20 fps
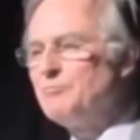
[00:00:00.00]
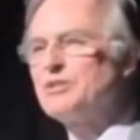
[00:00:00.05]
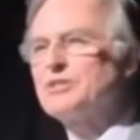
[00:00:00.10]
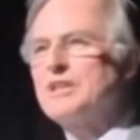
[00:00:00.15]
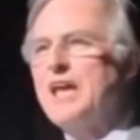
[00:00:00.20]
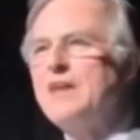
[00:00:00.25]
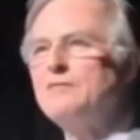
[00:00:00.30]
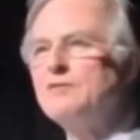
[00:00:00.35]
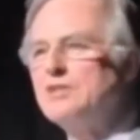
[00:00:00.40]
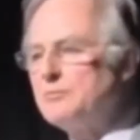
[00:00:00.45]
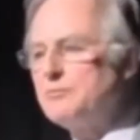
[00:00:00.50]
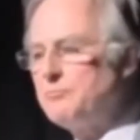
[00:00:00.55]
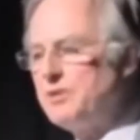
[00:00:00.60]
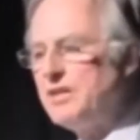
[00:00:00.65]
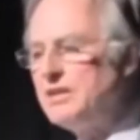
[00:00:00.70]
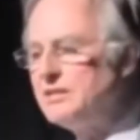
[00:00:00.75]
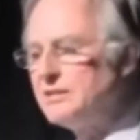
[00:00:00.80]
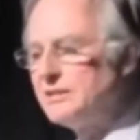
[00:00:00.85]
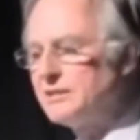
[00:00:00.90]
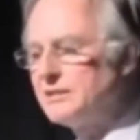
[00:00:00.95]
But to have an
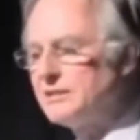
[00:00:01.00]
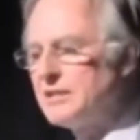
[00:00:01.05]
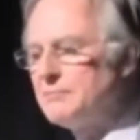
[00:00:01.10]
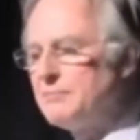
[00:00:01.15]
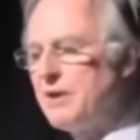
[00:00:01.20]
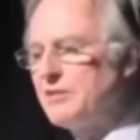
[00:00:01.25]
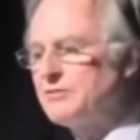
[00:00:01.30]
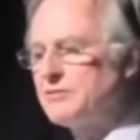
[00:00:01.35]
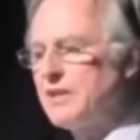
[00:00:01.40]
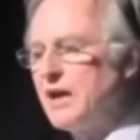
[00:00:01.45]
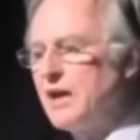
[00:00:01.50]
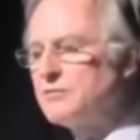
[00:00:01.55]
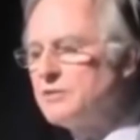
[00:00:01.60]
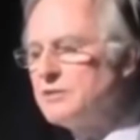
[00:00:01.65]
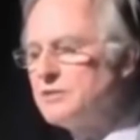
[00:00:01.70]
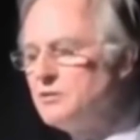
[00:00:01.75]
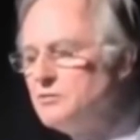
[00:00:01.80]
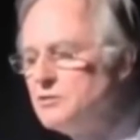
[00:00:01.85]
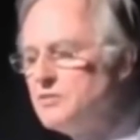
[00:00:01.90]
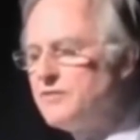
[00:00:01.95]
opinion about how
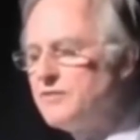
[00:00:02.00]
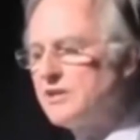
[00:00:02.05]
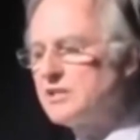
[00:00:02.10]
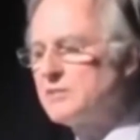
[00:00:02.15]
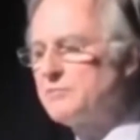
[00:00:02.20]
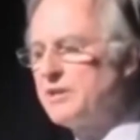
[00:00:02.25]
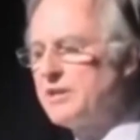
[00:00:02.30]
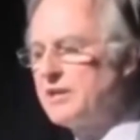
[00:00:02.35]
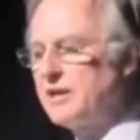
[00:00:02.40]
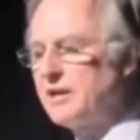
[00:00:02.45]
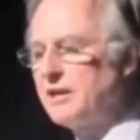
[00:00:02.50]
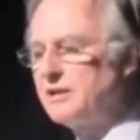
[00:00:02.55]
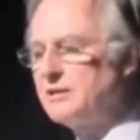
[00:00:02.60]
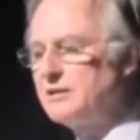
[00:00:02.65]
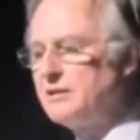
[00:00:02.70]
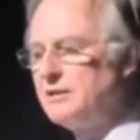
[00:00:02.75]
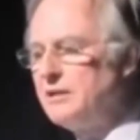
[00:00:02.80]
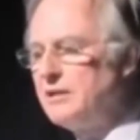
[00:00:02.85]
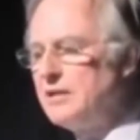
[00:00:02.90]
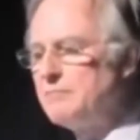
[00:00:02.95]
the universe
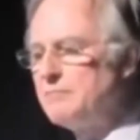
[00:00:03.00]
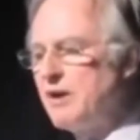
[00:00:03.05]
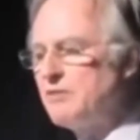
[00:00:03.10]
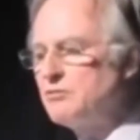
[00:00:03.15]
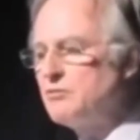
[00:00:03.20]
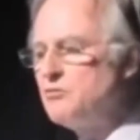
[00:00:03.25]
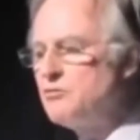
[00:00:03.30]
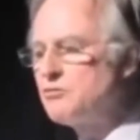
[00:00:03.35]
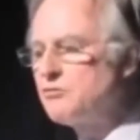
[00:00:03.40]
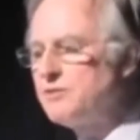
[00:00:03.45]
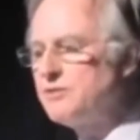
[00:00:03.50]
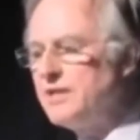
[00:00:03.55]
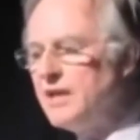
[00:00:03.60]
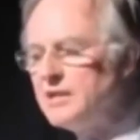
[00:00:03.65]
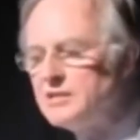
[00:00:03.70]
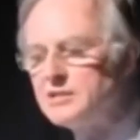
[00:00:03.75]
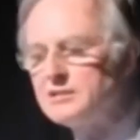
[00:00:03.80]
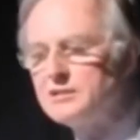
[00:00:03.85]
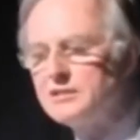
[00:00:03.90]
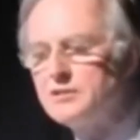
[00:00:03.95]
began, about who
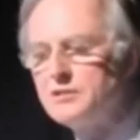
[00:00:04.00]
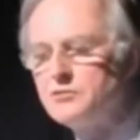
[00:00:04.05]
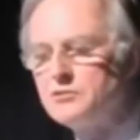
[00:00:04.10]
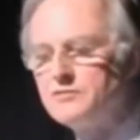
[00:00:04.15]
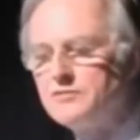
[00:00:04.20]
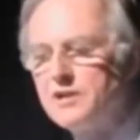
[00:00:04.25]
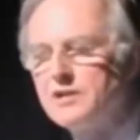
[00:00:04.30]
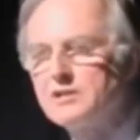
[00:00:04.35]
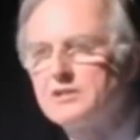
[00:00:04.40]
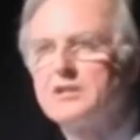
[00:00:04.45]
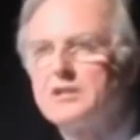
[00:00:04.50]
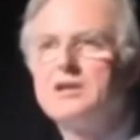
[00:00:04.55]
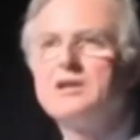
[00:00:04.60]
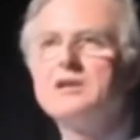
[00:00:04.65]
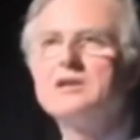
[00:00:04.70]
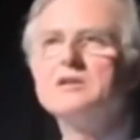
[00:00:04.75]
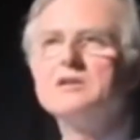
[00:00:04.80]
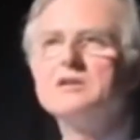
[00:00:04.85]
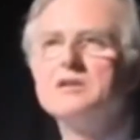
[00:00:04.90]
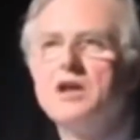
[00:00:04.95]
created the universe,
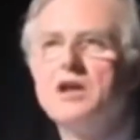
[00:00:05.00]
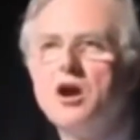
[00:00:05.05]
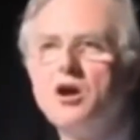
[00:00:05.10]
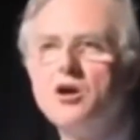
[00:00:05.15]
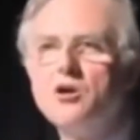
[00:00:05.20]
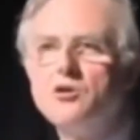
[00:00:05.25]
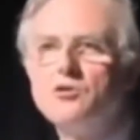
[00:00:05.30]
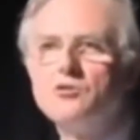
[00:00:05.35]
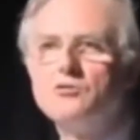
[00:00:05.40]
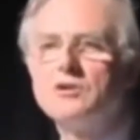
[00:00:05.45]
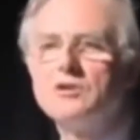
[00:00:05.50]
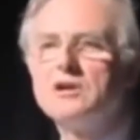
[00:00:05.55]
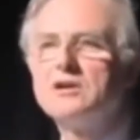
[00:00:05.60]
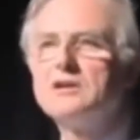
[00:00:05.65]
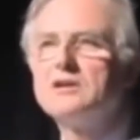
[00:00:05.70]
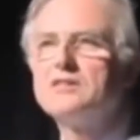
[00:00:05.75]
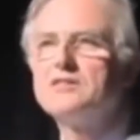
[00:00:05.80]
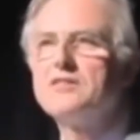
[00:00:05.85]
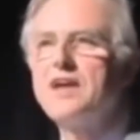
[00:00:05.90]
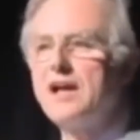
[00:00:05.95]
no,
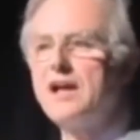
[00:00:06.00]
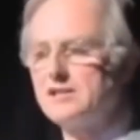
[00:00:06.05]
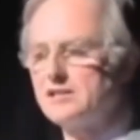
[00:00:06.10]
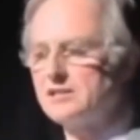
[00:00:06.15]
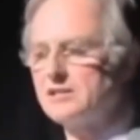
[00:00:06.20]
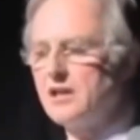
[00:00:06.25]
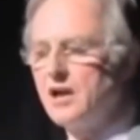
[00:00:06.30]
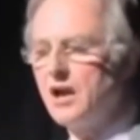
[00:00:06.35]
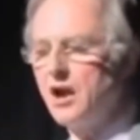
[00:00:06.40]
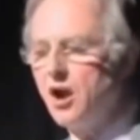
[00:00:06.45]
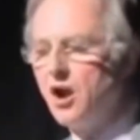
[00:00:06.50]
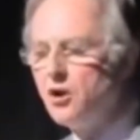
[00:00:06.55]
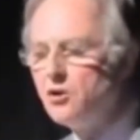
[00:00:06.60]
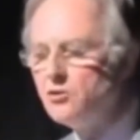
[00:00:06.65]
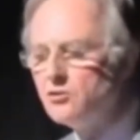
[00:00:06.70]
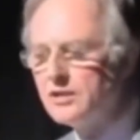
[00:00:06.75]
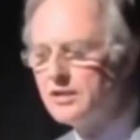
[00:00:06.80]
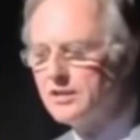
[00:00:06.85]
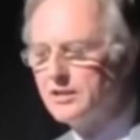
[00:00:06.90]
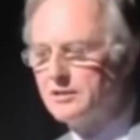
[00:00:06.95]
that's
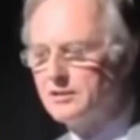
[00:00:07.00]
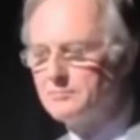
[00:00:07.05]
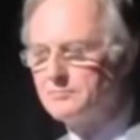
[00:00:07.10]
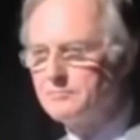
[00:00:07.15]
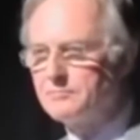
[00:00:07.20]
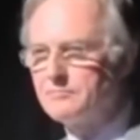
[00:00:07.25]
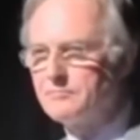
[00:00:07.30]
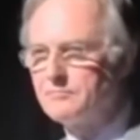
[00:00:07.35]
holy.